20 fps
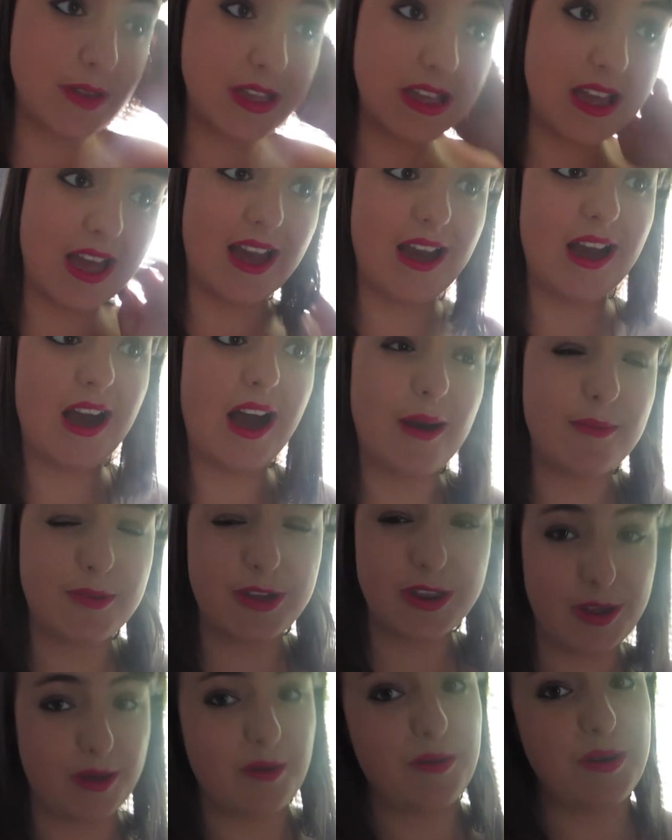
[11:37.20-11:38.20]
yeah, I'm
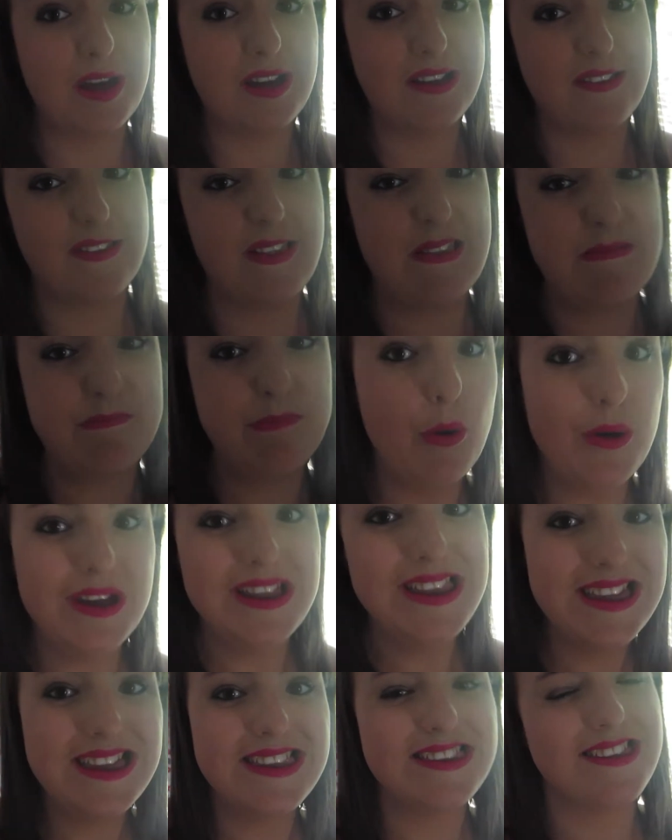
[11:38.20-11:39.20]
gonna go now because it's
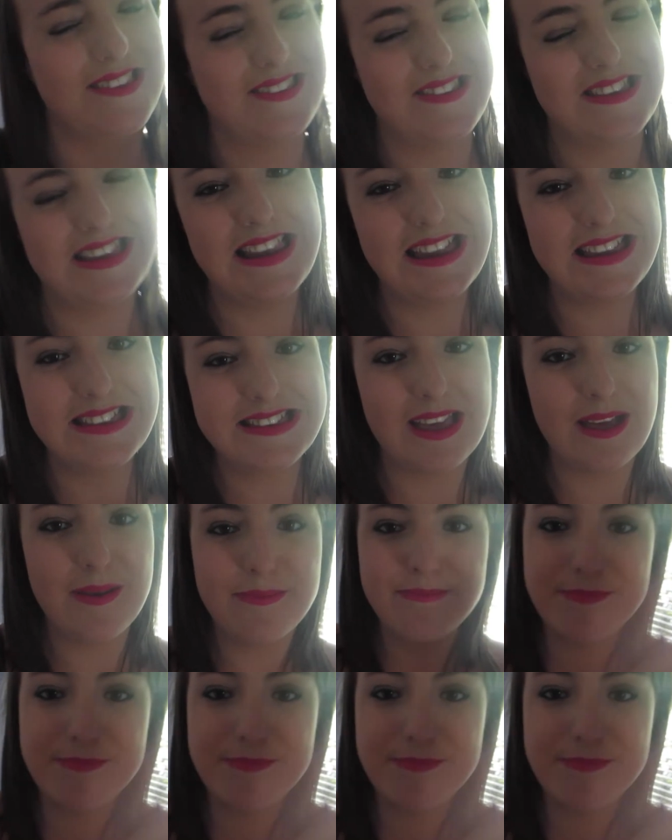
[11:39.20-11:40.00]
boiling here. I'll see you later.